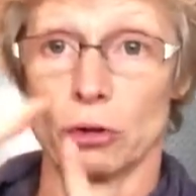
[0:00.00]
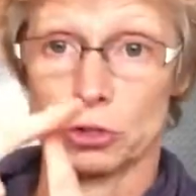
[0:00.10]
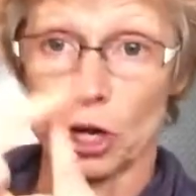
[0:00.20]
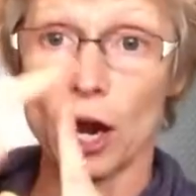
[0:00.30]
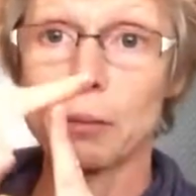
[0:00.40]

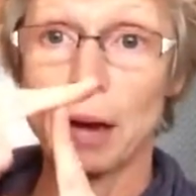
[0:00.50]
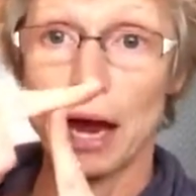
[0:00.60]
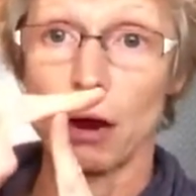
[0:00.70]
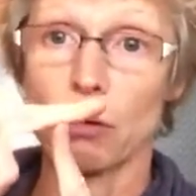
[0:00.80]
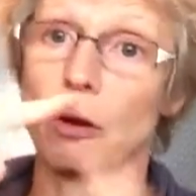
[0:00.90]
Time
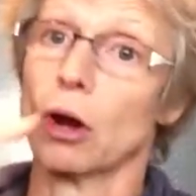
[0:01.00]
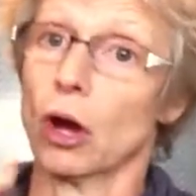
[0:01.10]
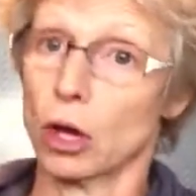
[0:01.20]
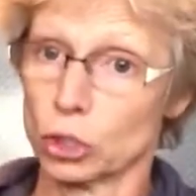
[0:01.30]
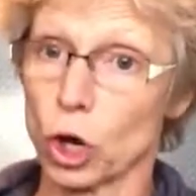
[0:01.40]
out,
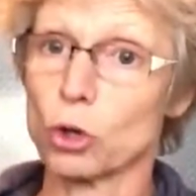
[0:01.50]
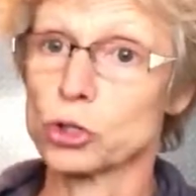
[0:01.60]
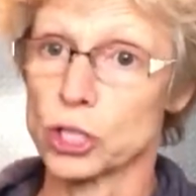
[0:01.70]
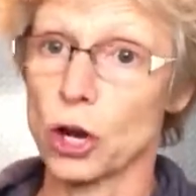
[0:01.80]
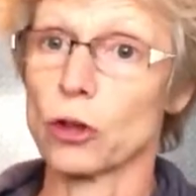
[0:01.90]
go
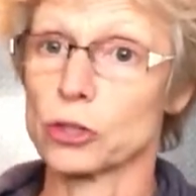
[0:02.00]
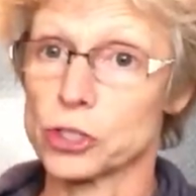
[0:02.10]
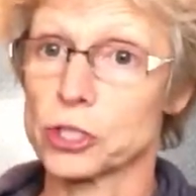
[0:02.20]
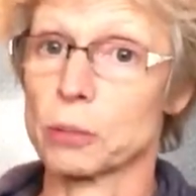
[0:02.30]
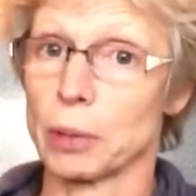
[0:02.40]
sit on the
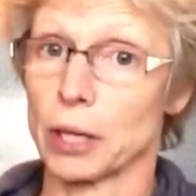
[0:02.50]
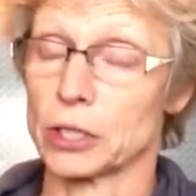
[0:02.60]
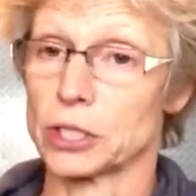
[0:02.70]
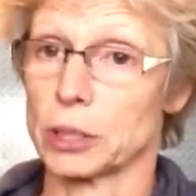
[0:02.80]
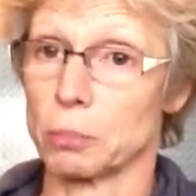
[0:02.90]

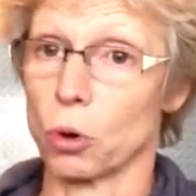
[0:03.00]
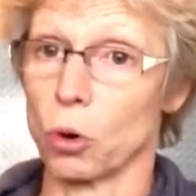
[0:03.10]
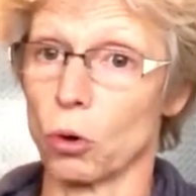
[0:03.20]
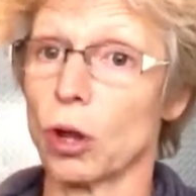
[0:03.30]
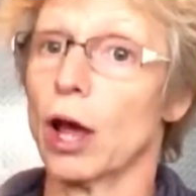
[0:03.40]
stability
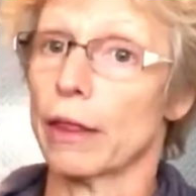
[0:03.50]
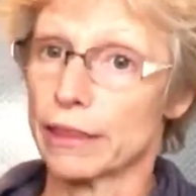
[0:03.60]
ball,